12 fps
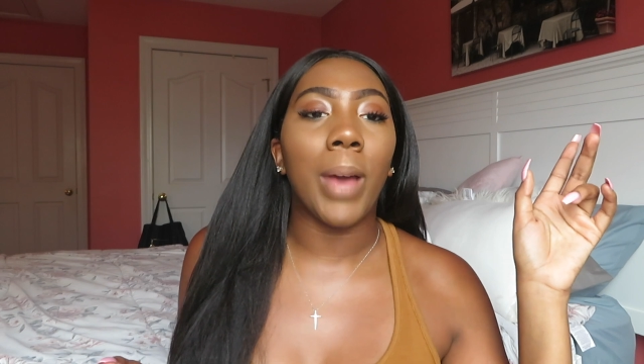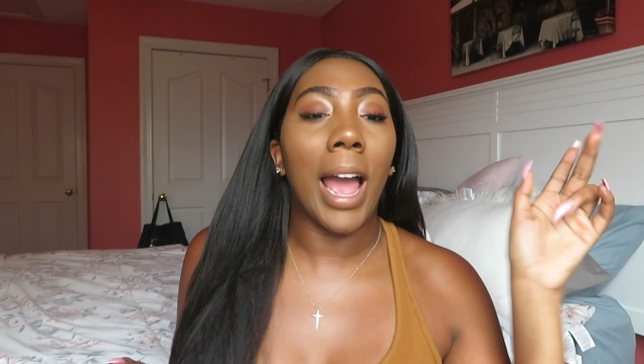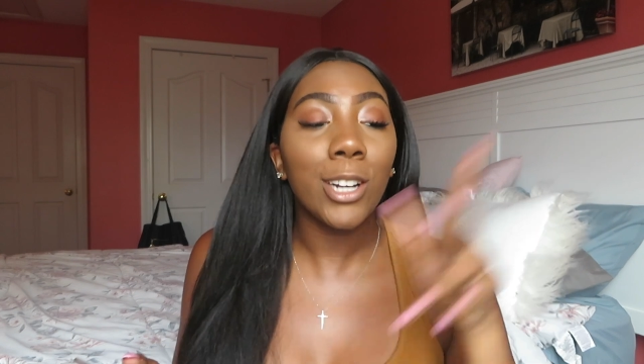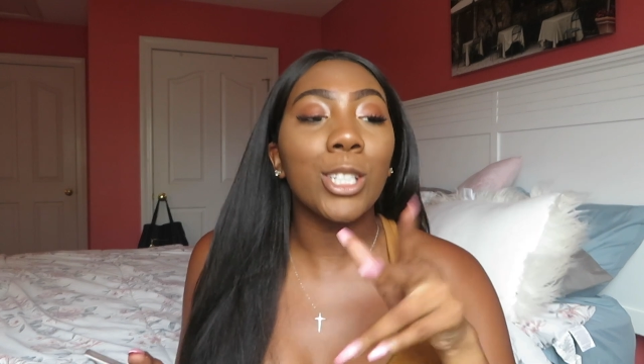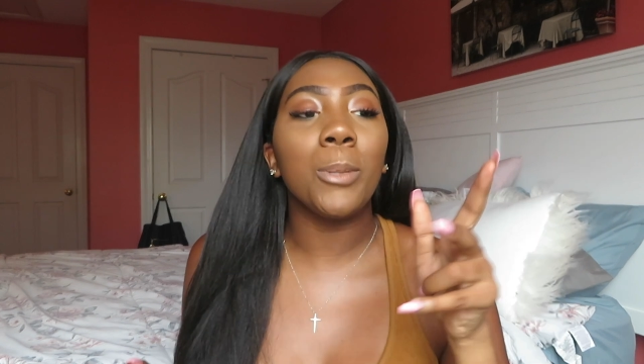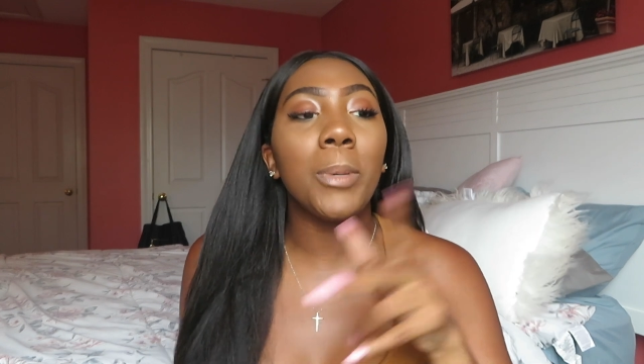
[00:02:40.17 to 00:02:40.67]

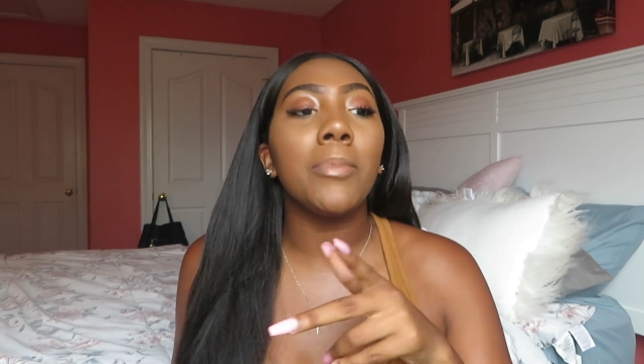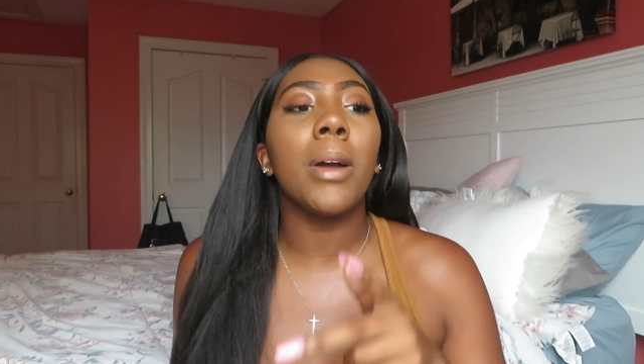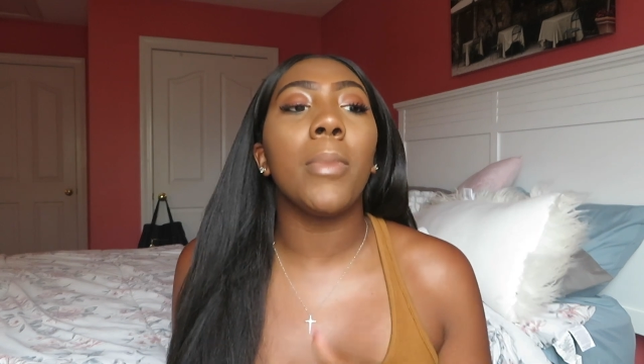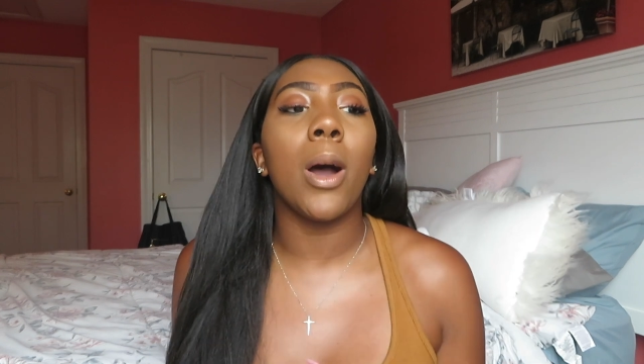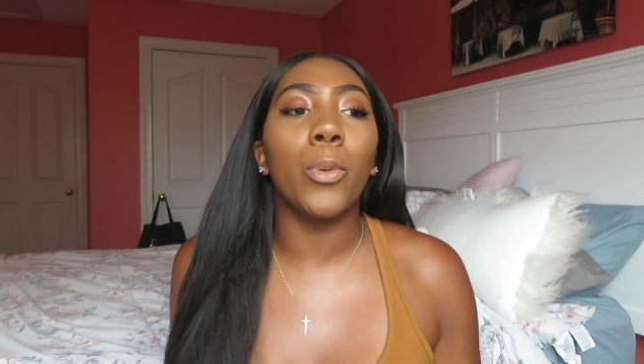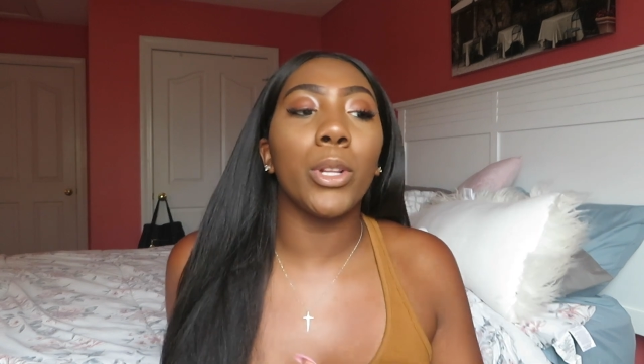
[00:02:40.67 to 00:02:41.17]
actually me and
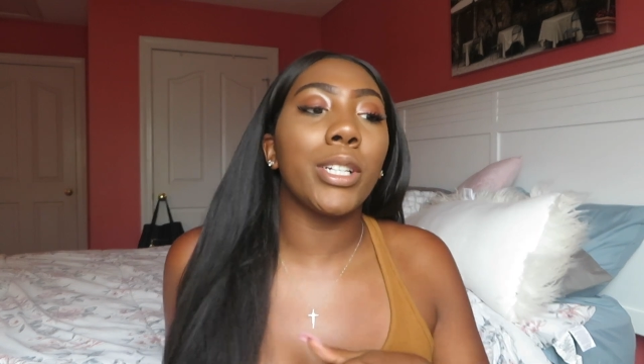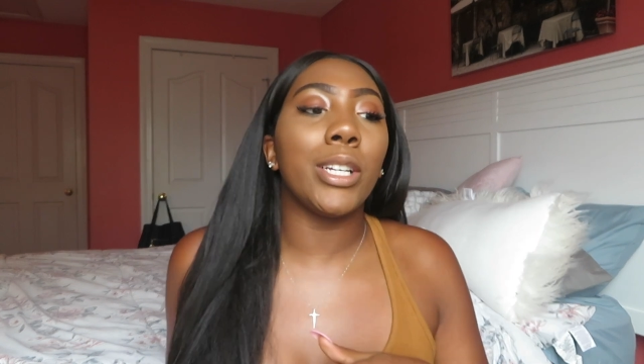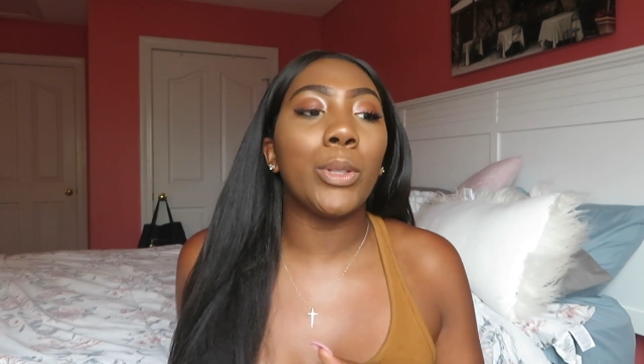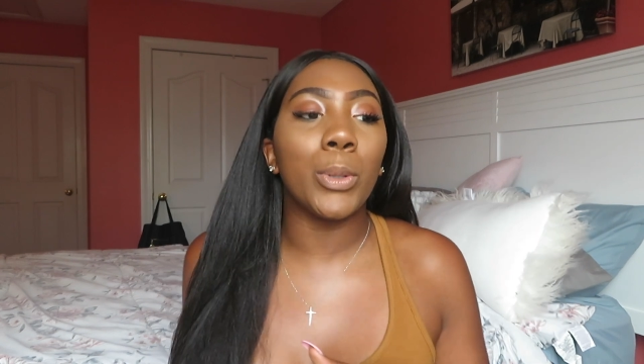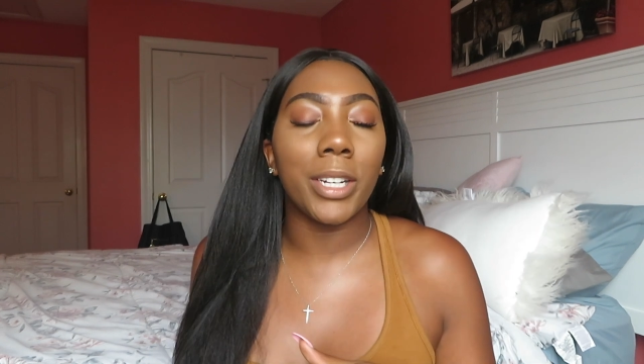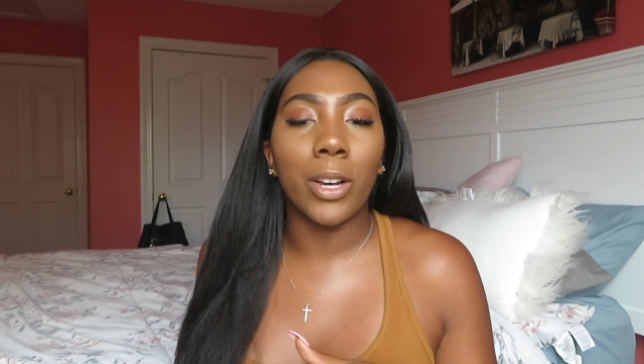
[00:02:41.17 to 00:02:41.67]
my mom were
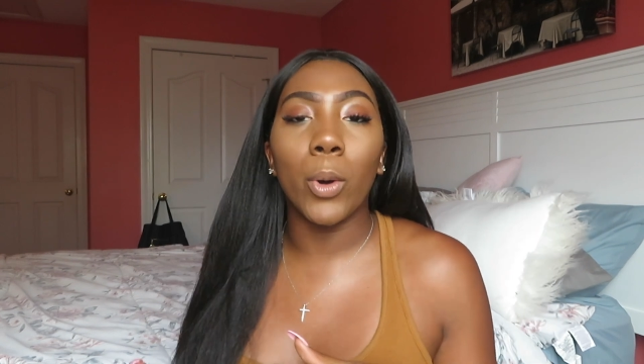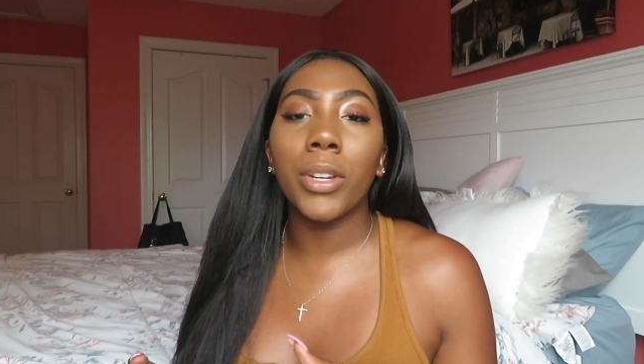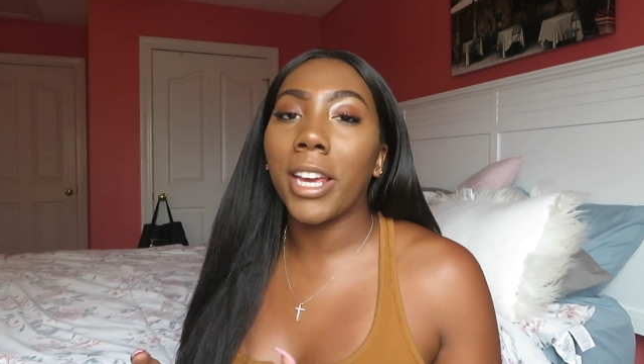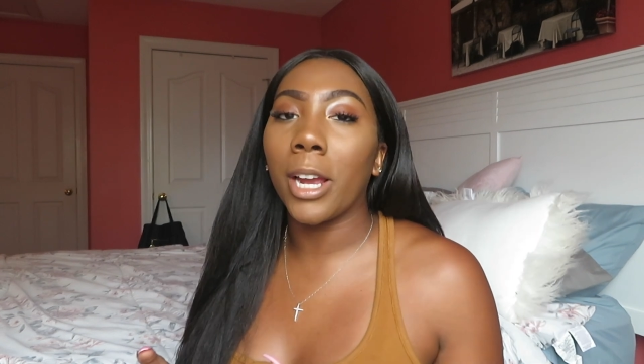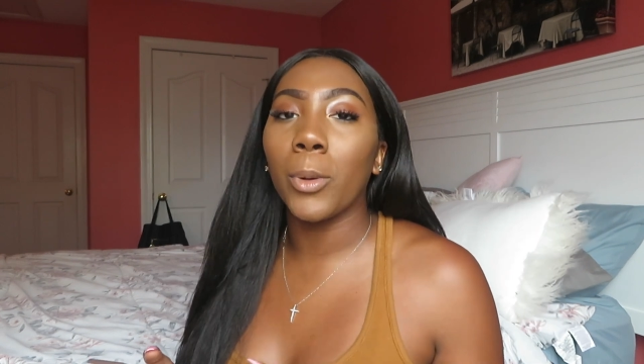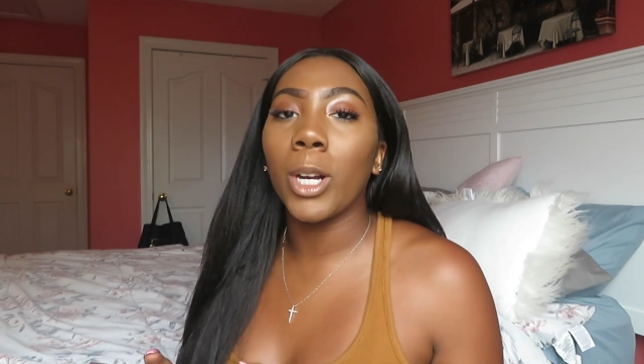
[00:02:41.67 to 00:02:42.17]
looking through an
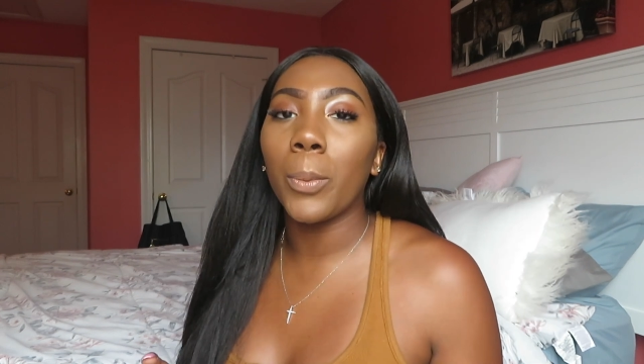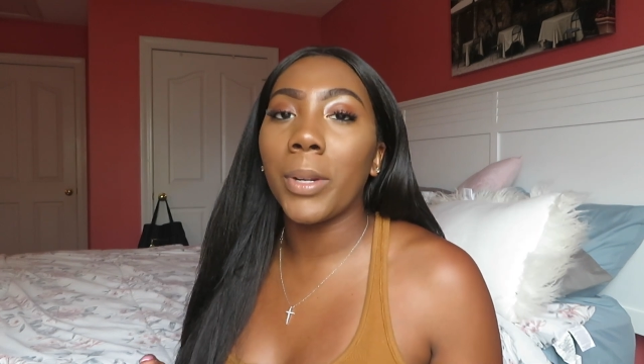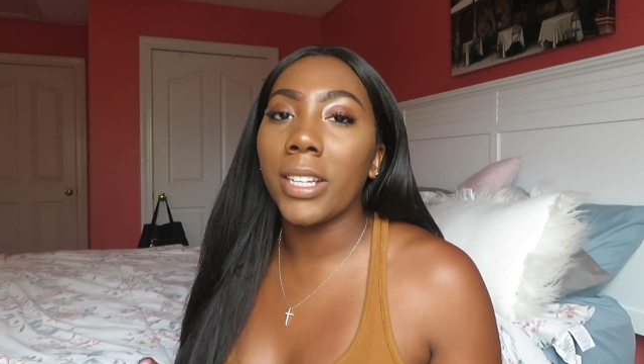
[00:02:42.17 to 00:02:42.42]
old camera a couple